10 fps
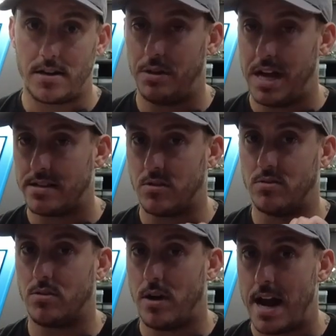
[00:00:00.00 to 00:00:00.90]
The plastic
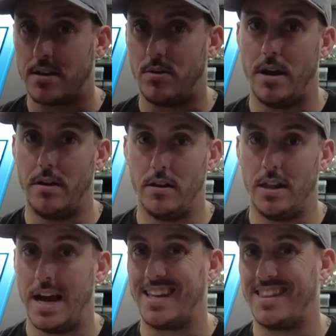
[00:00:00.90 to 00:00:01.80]
was cracked around it,
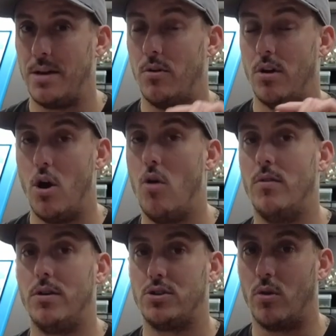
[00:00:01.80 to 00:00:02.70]
like they were
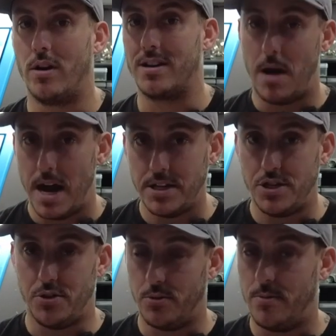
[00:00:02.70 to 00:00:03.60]
over torqued. Mind
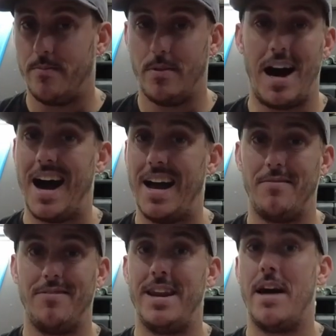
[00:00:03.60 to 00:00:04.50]
you, I
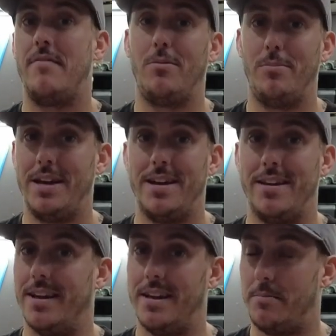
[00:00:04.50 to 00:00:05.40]
have never
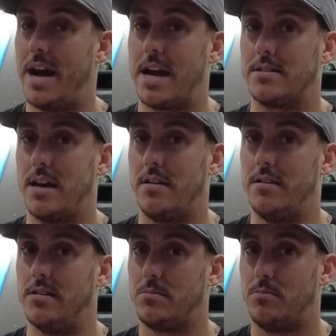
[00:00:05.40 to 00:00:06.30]
been in the backside of
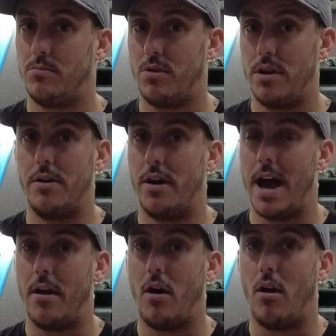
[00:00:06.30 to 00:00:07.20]
this printer
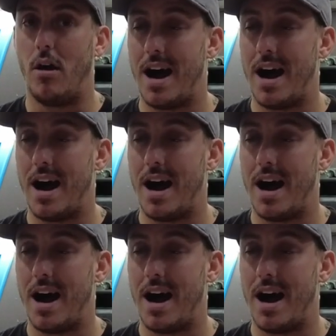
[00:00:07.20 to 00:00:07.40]
at all.